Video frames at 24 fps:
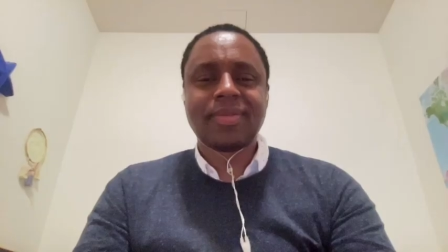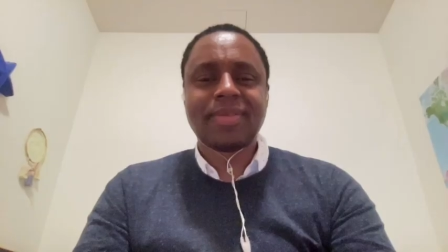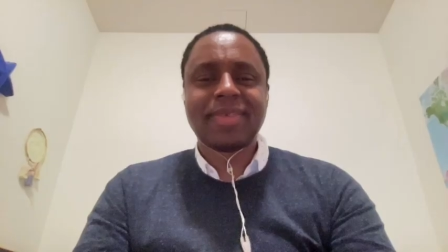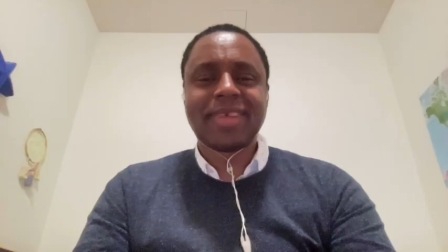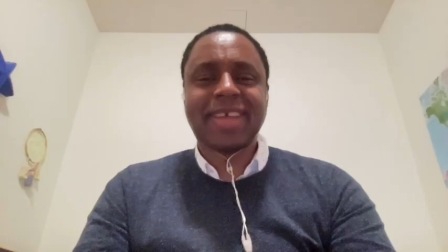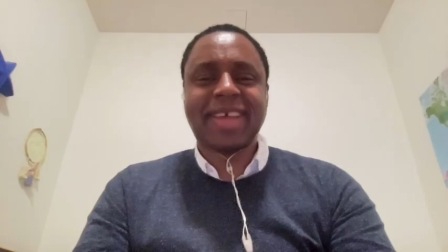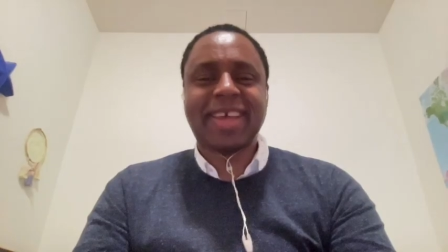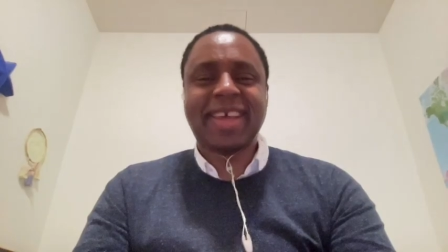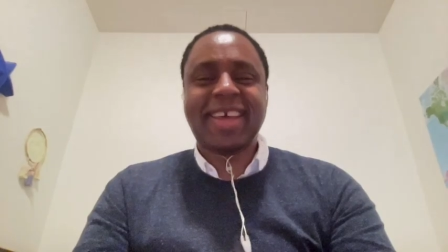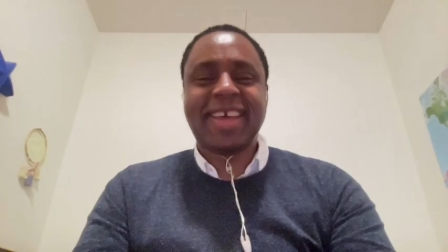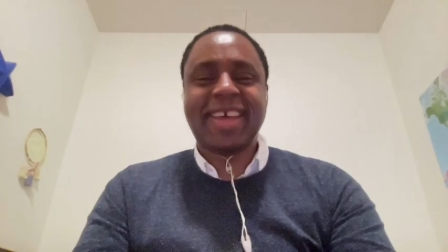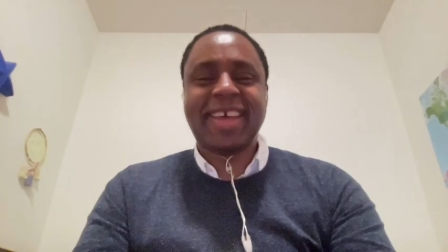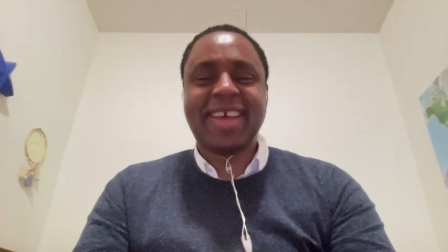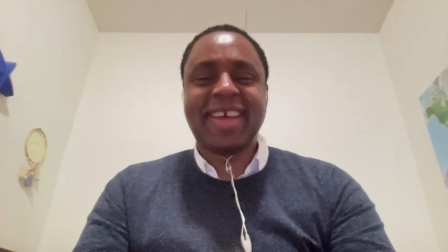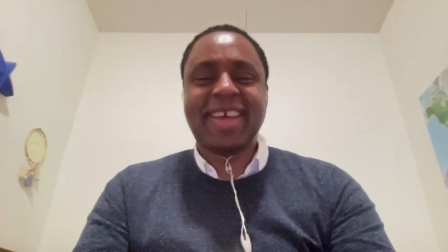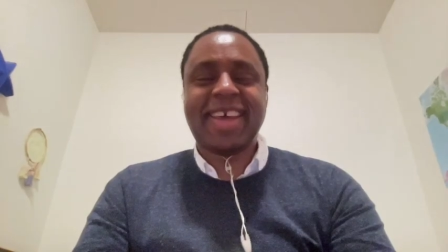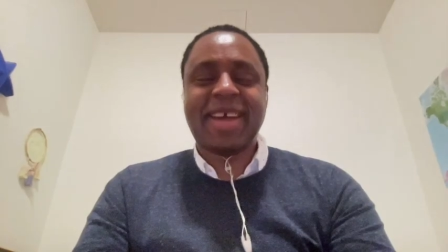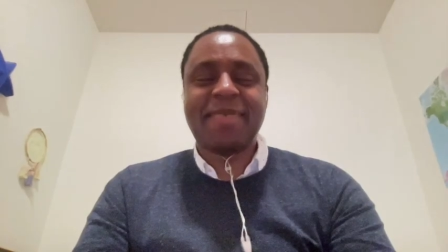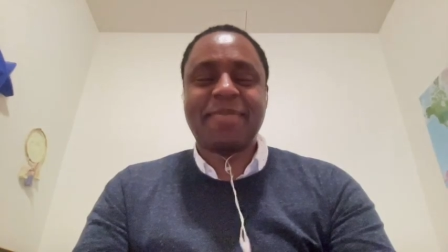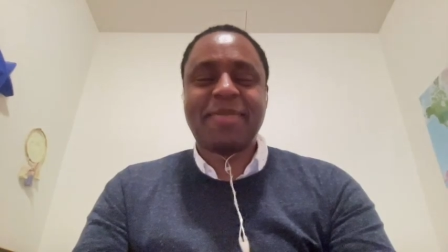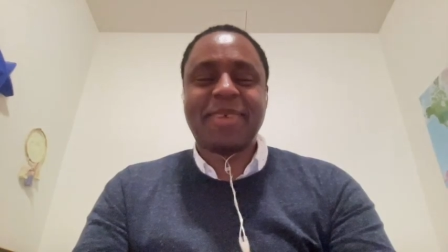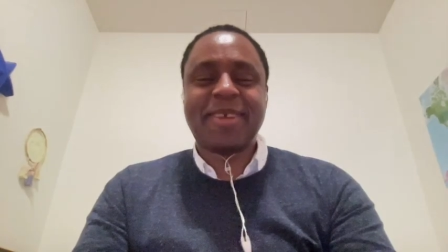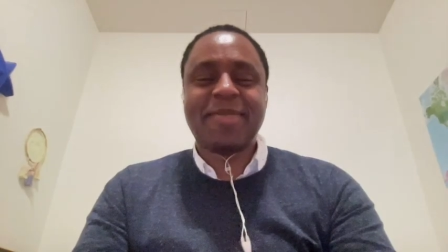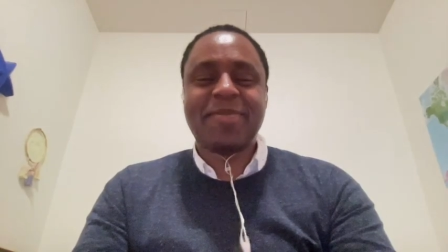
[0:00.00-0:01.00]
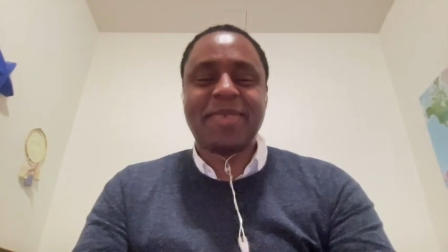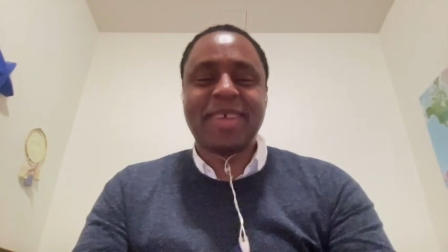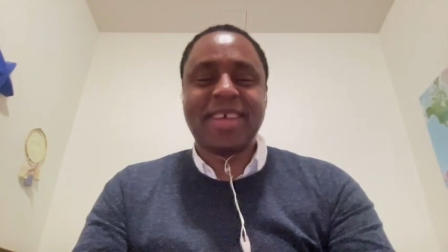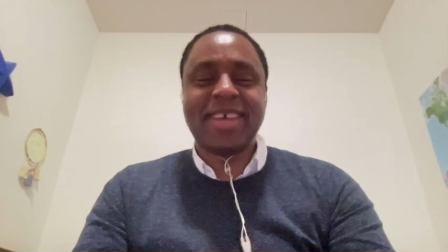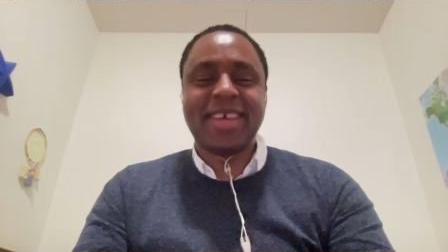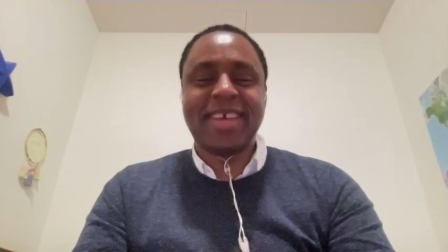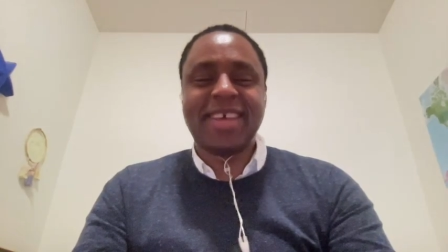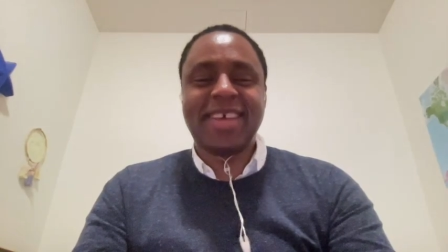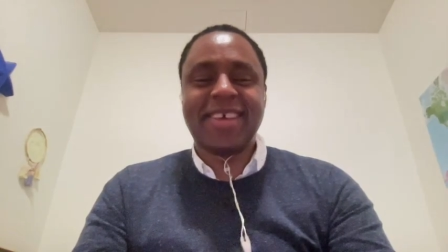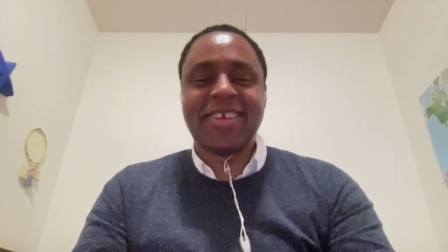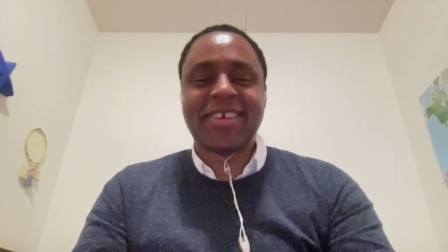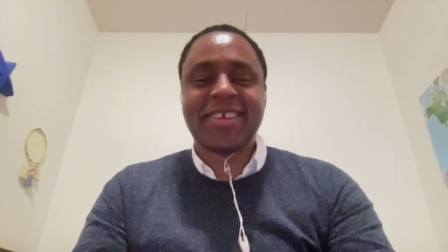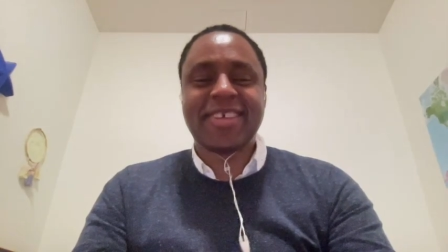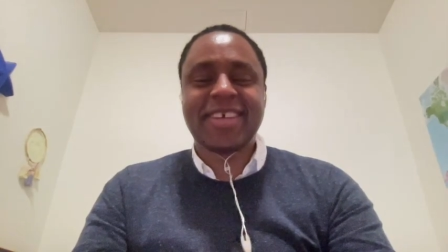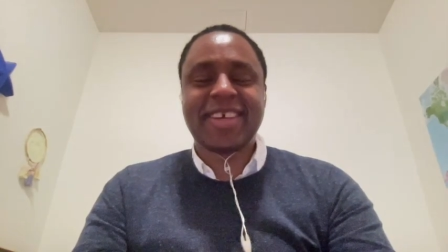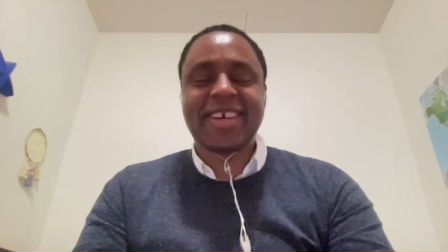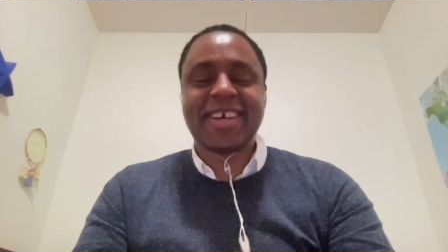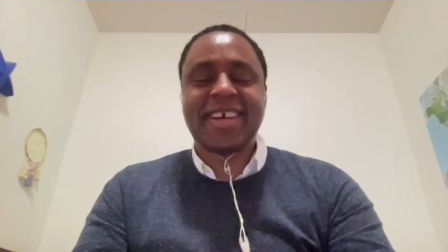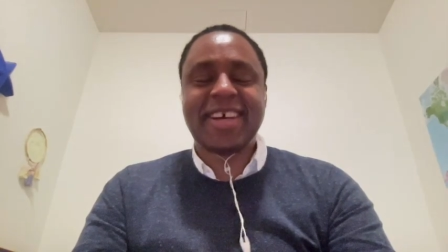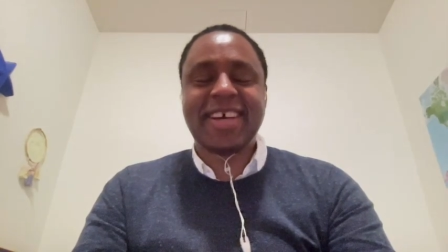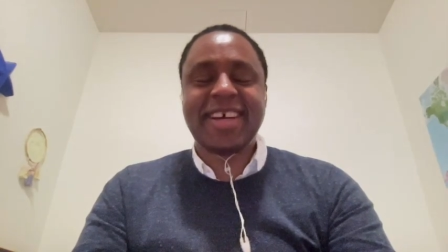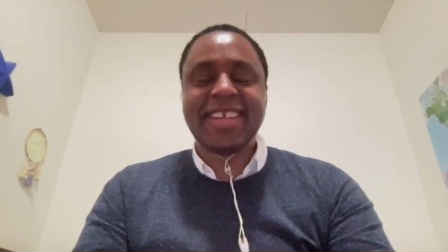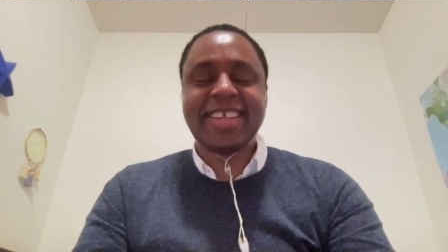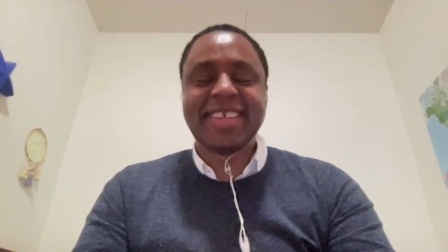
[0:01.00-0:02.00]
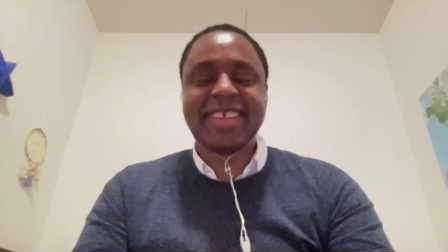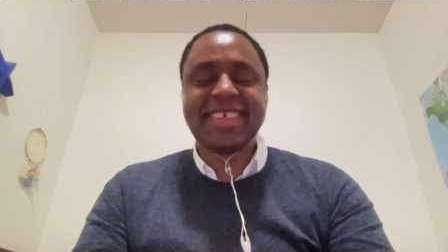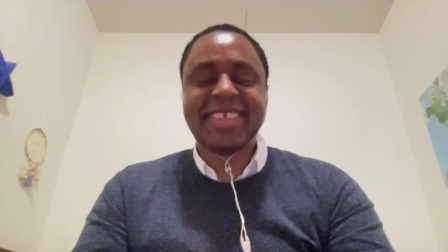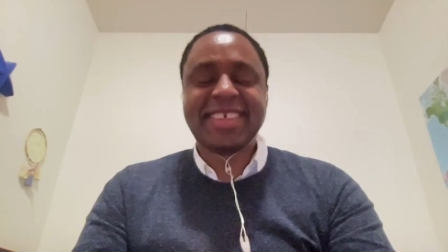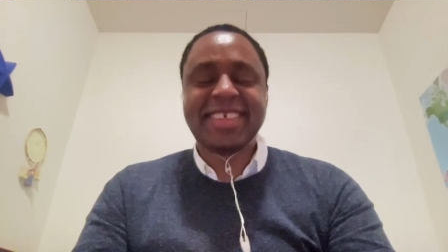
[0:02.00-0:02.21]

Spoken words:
Hey, happy to be here, Scott.